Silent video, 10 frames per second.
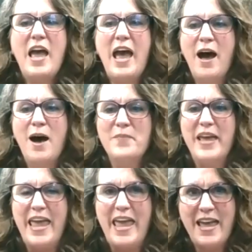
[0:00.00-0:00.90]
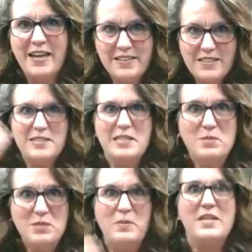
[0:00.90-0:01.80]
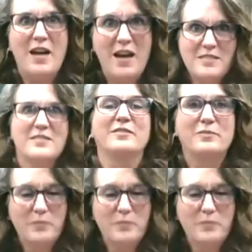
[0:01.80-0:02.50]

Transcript: And it seems to be constant,